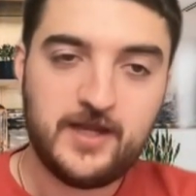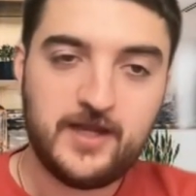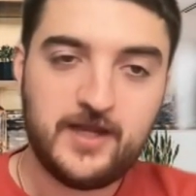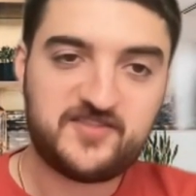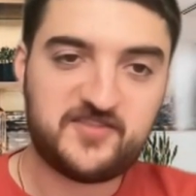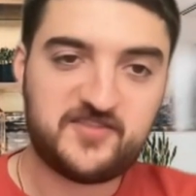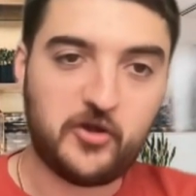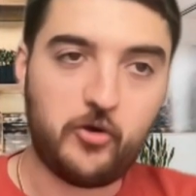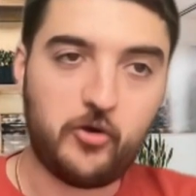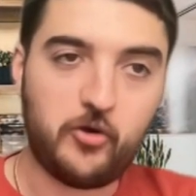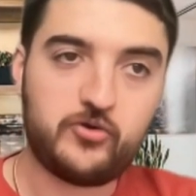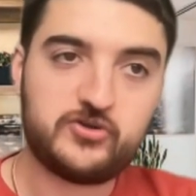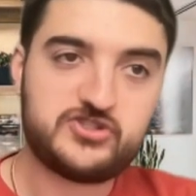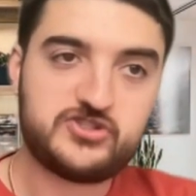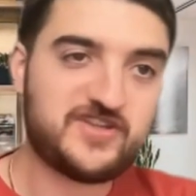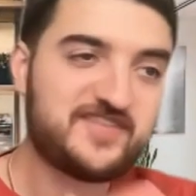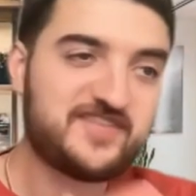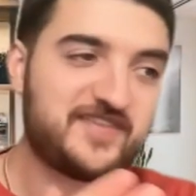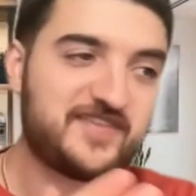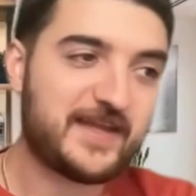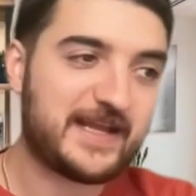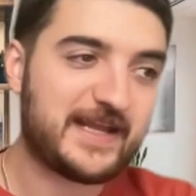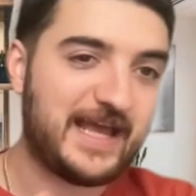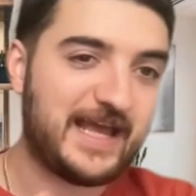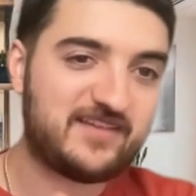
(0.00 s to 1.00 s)
So
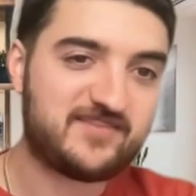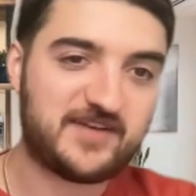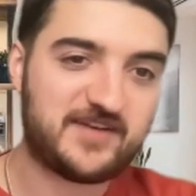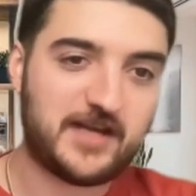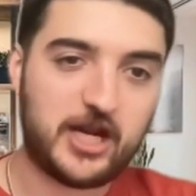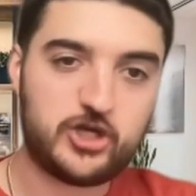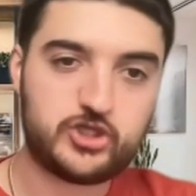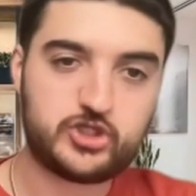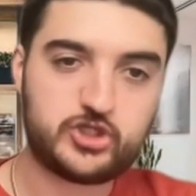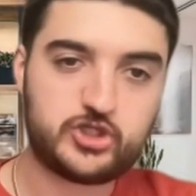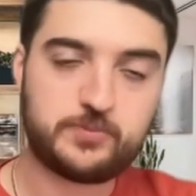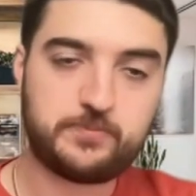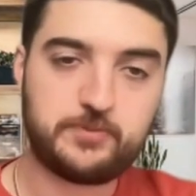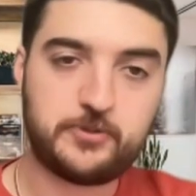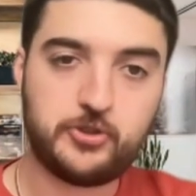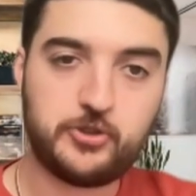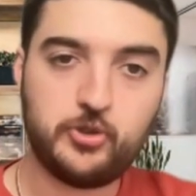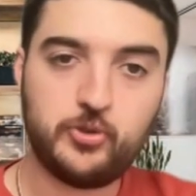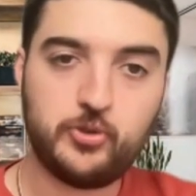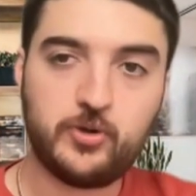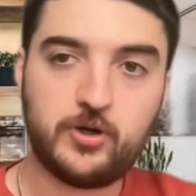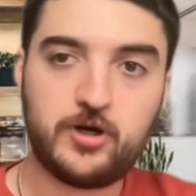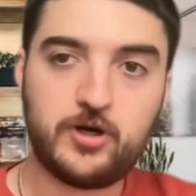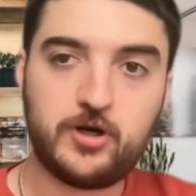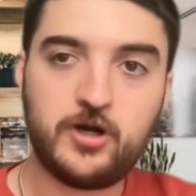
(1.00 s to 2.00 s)
just like as an
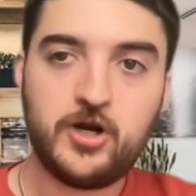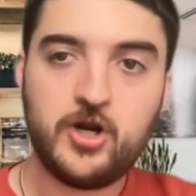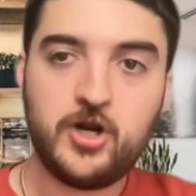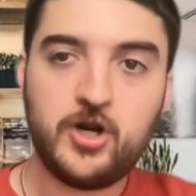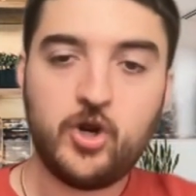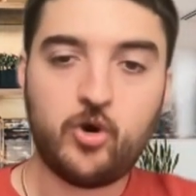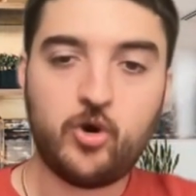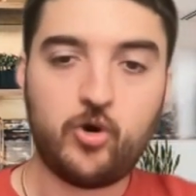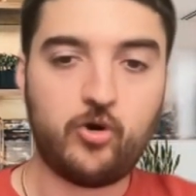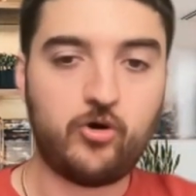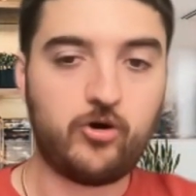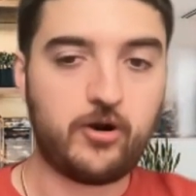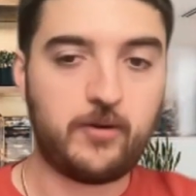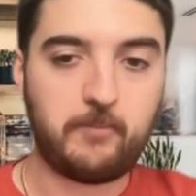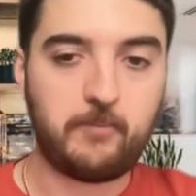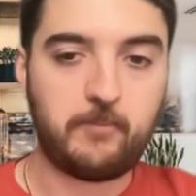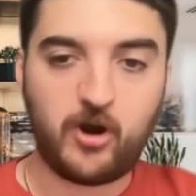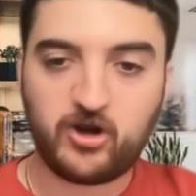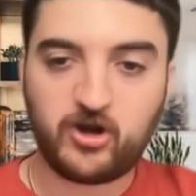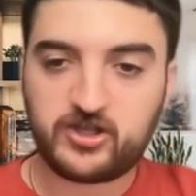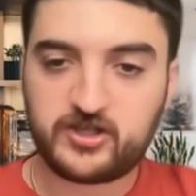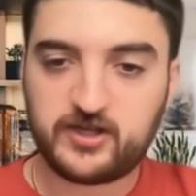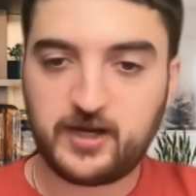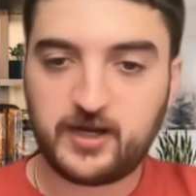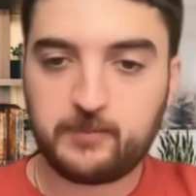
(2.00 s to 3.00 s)
entrepreneur or a
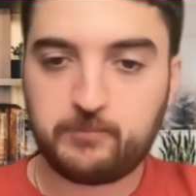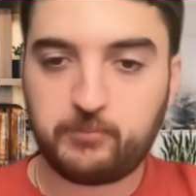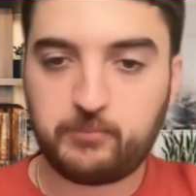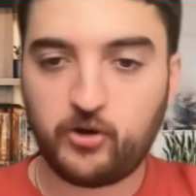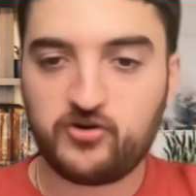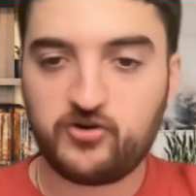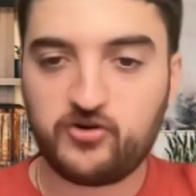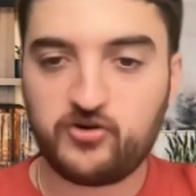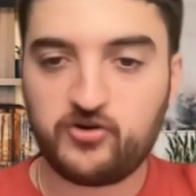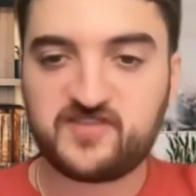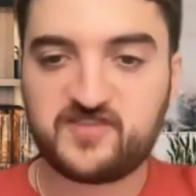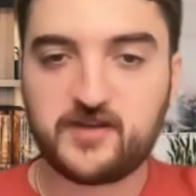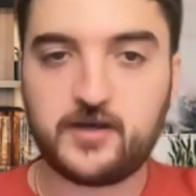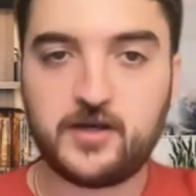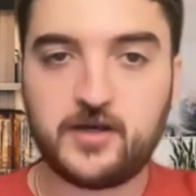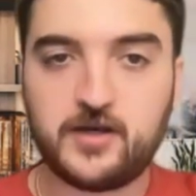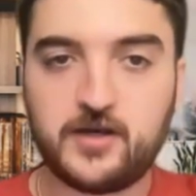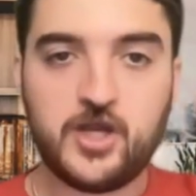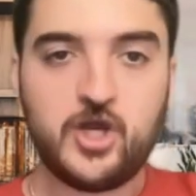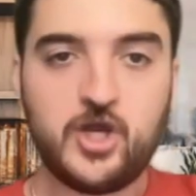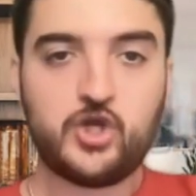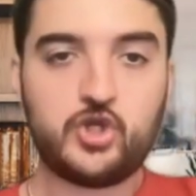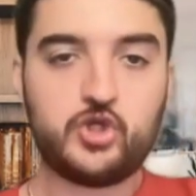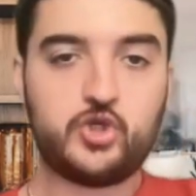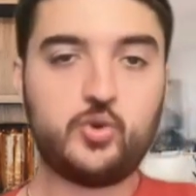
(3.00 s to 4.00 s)
marketing person,